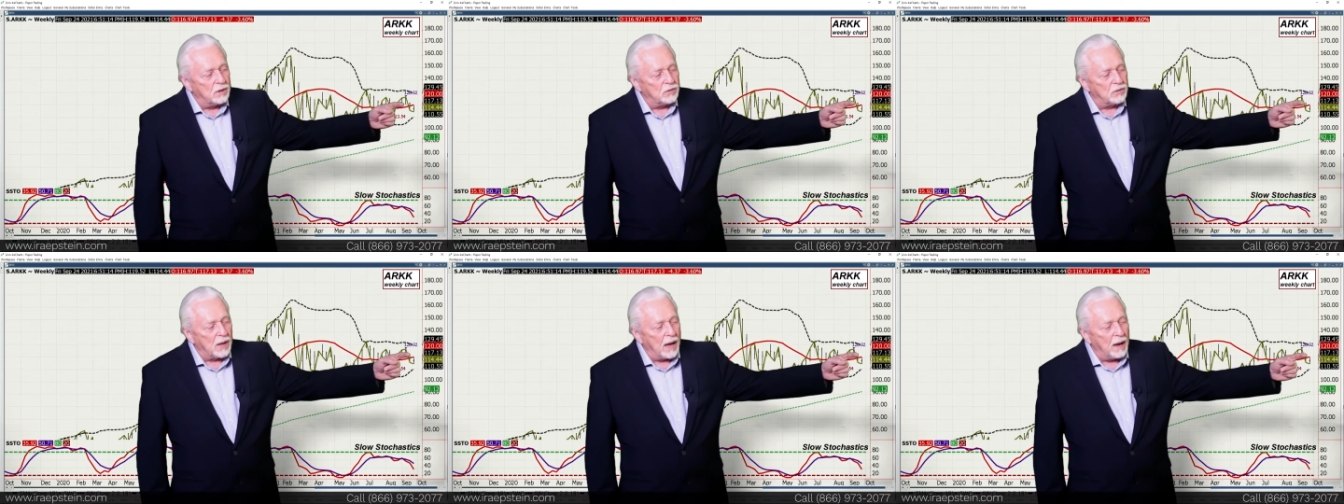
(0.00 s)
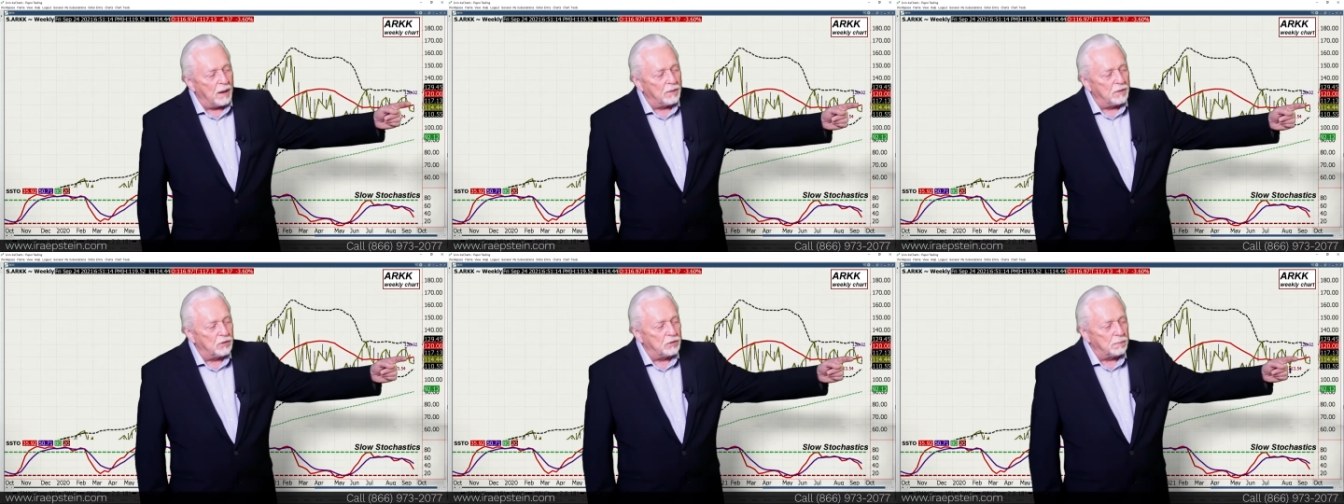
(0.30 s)
is
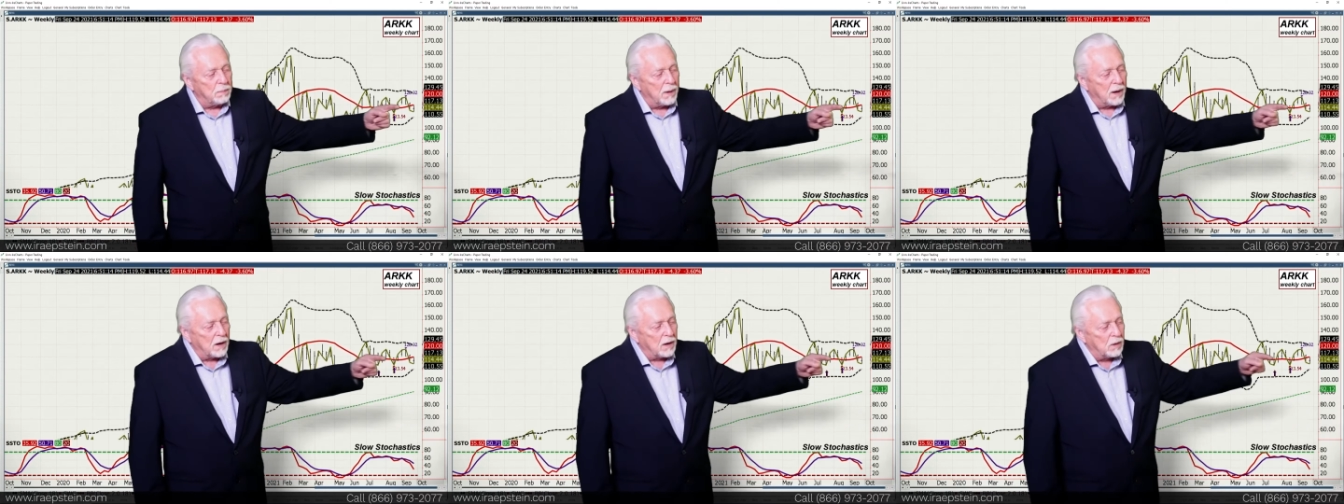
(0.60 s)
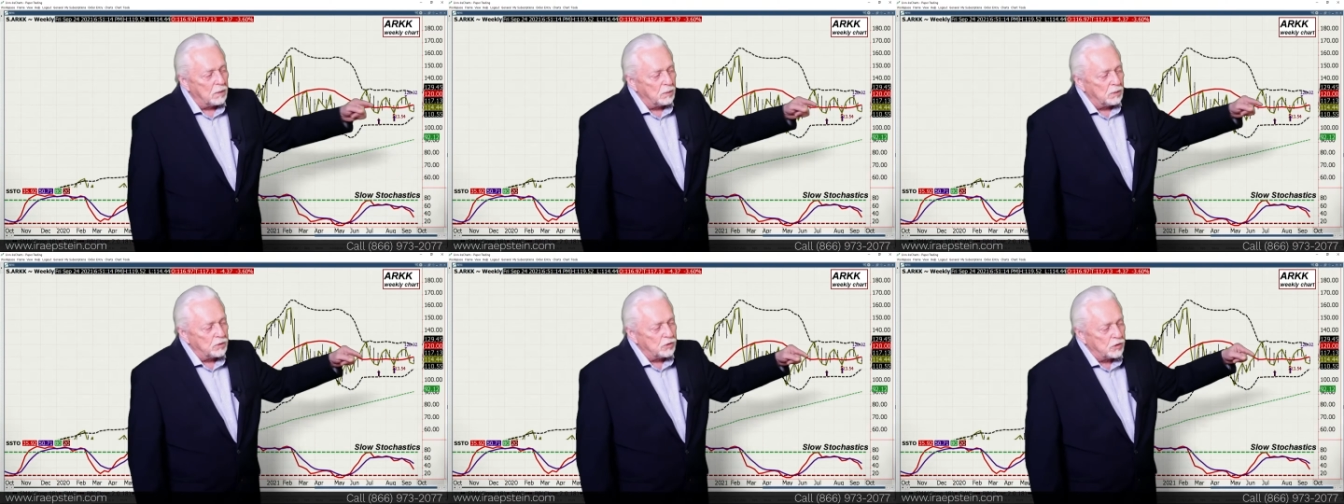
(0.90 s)
how this
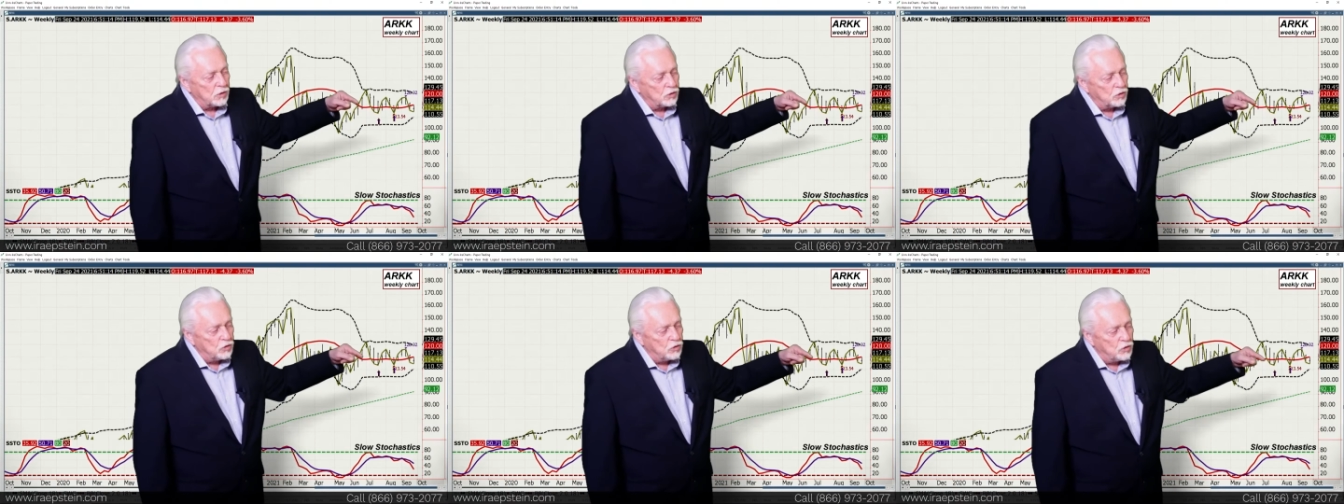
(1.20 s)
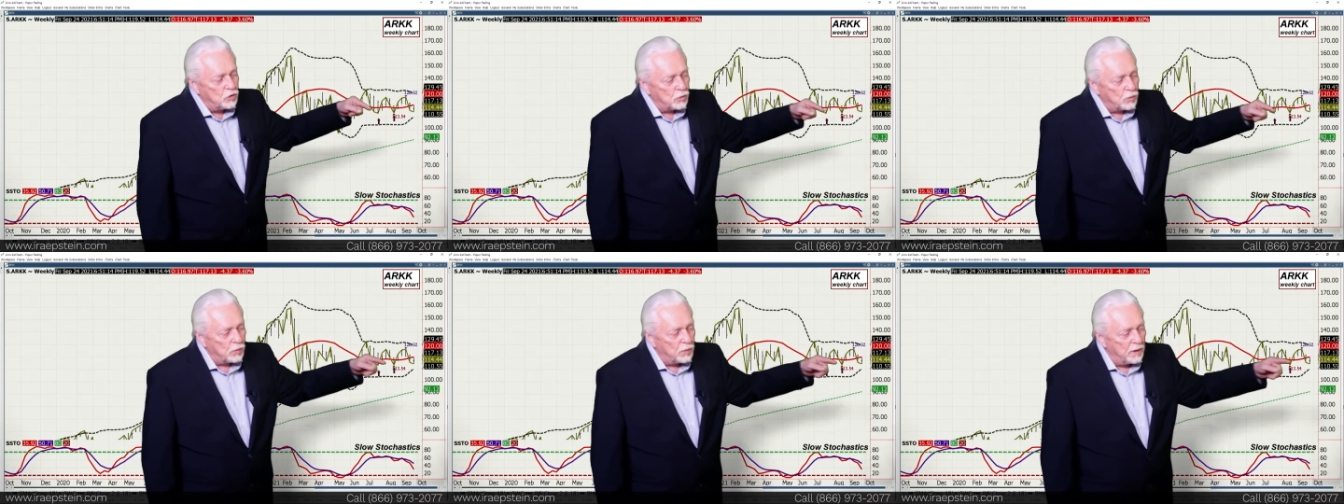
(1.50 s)
market was just
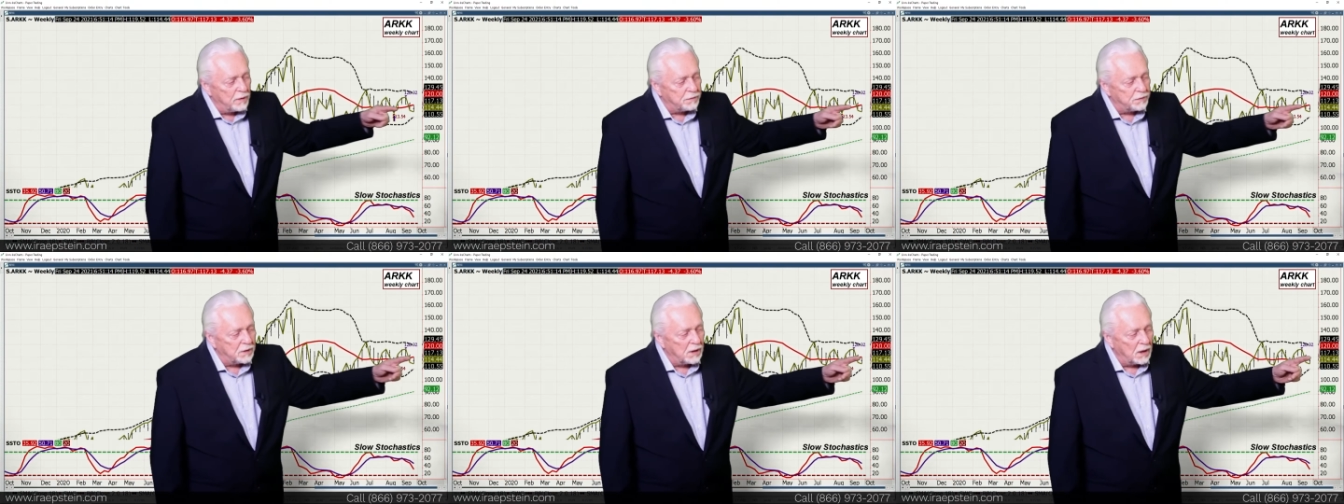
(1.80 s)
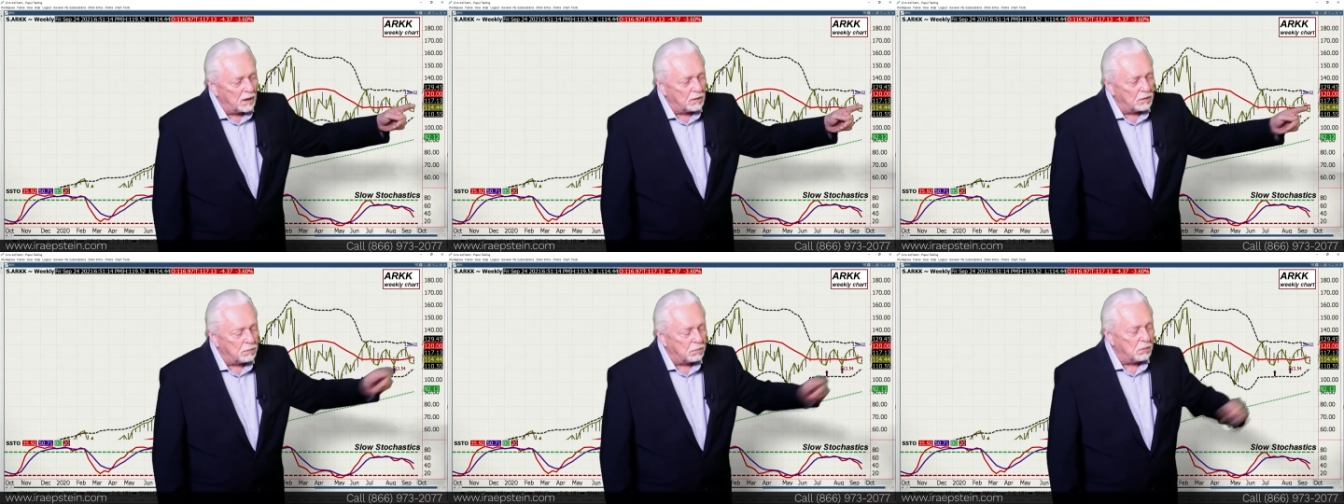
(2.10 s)

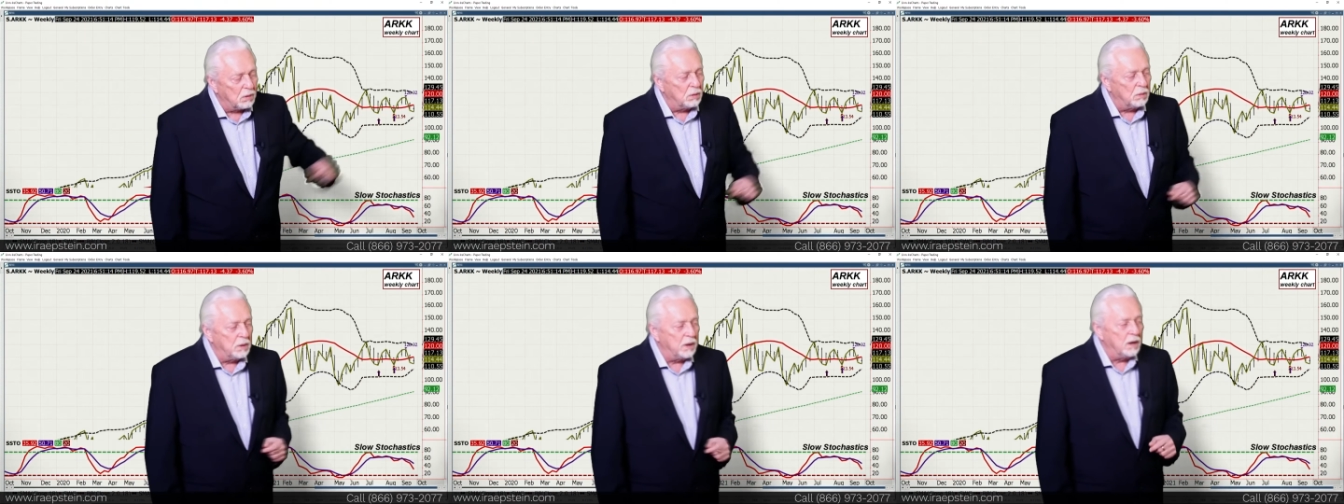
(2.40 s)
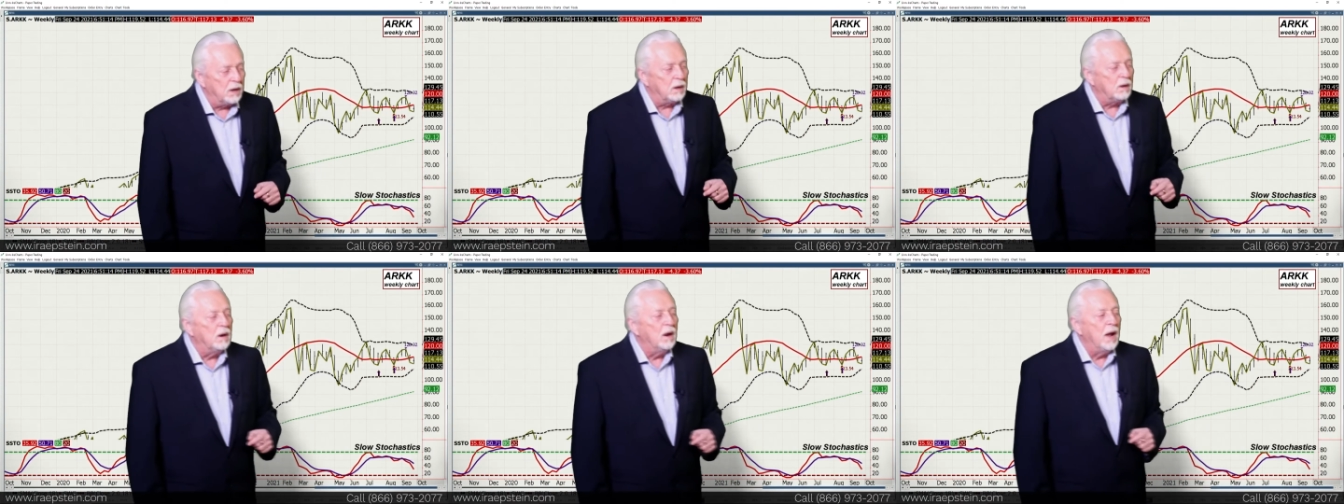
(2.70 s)
drifting through
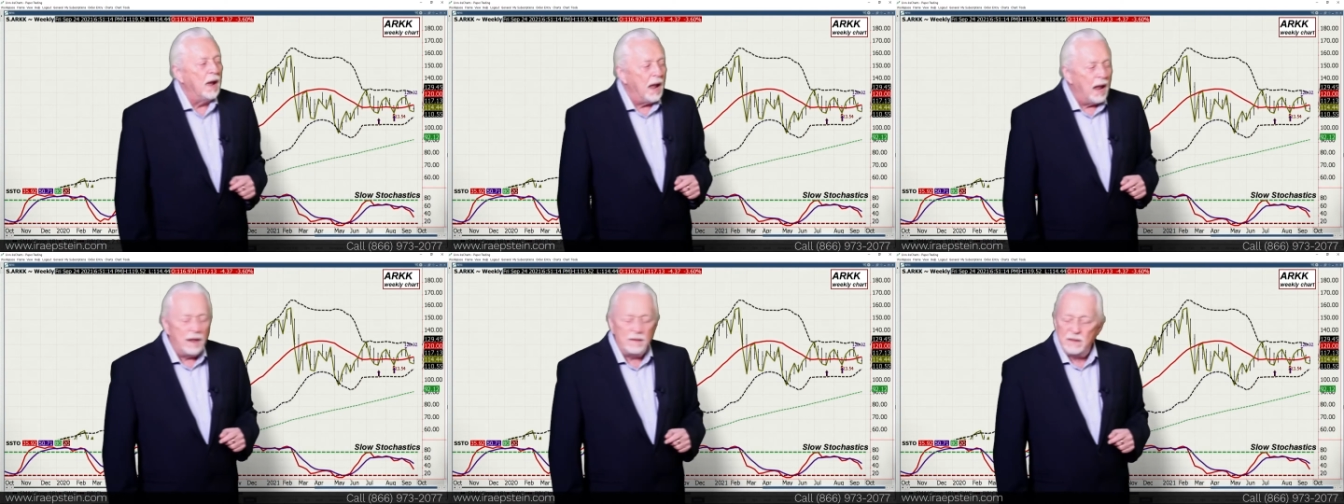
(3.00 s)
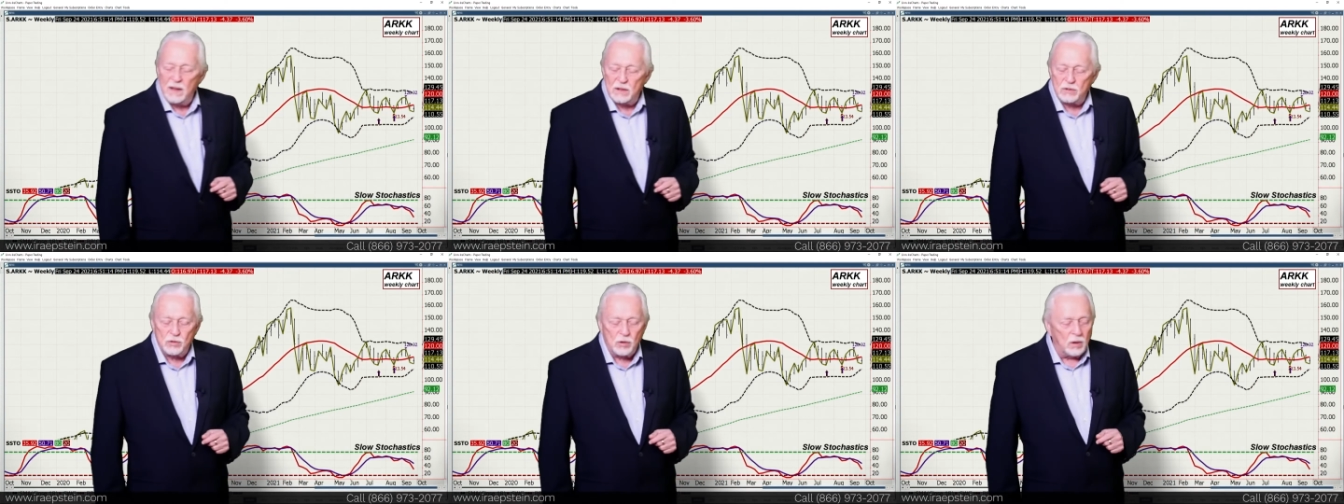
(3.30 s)
here,
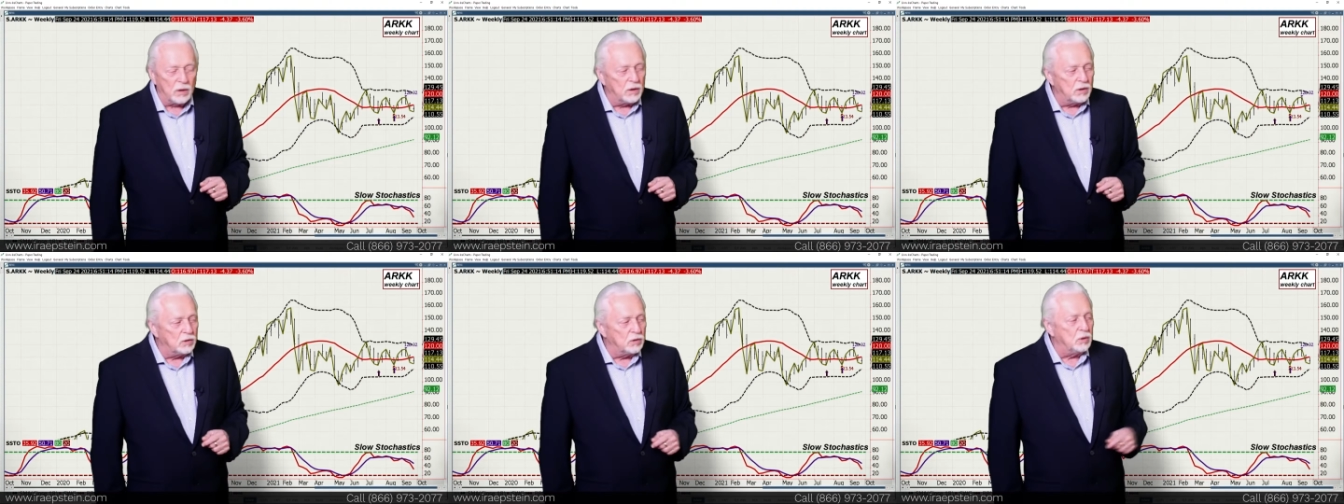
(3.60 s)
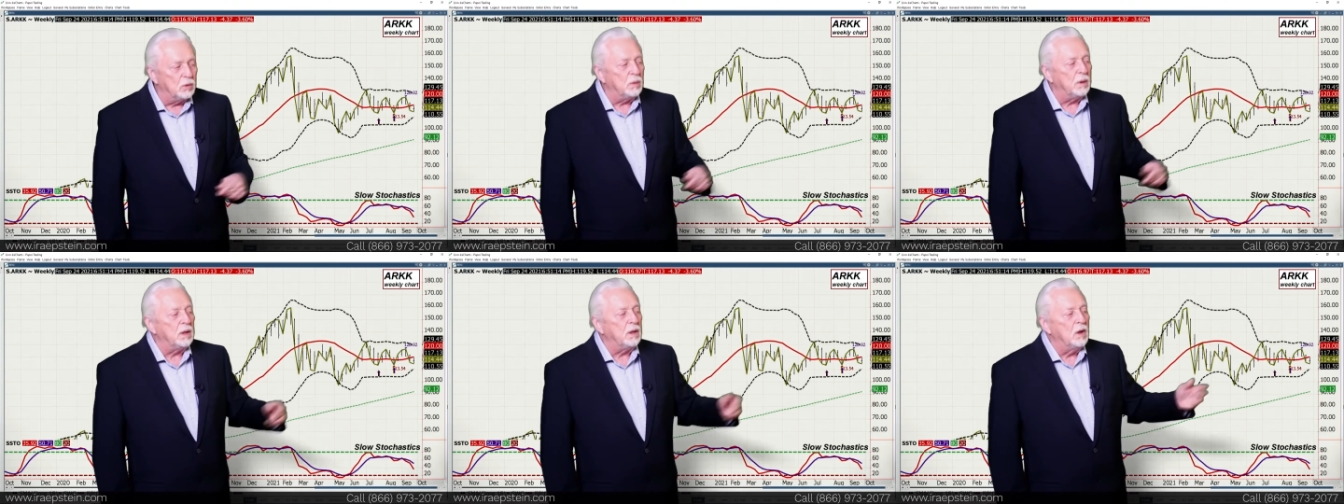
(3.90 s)
and that's all you're
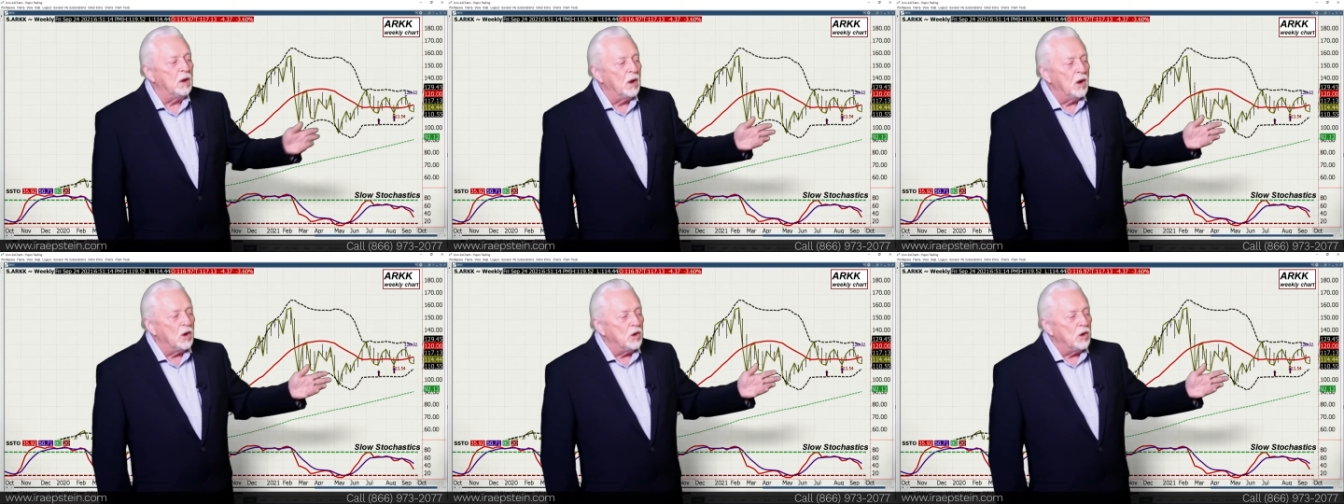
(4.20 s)
doing.